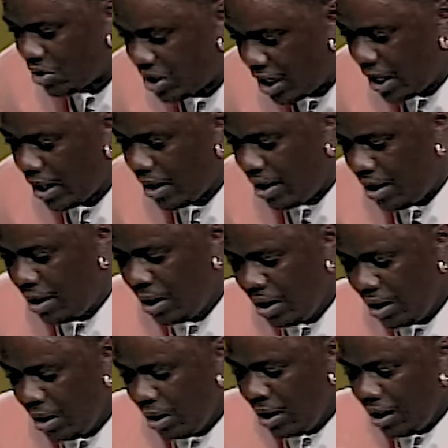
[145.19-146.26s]
see it.
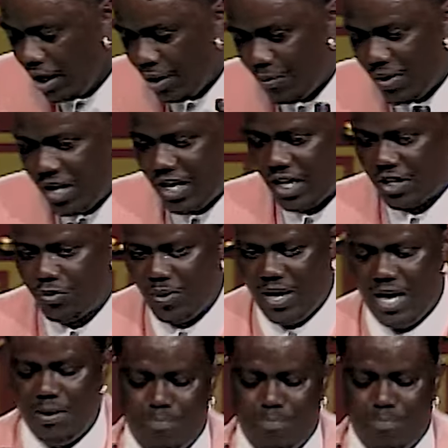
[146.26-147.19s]
And when he gets to it, he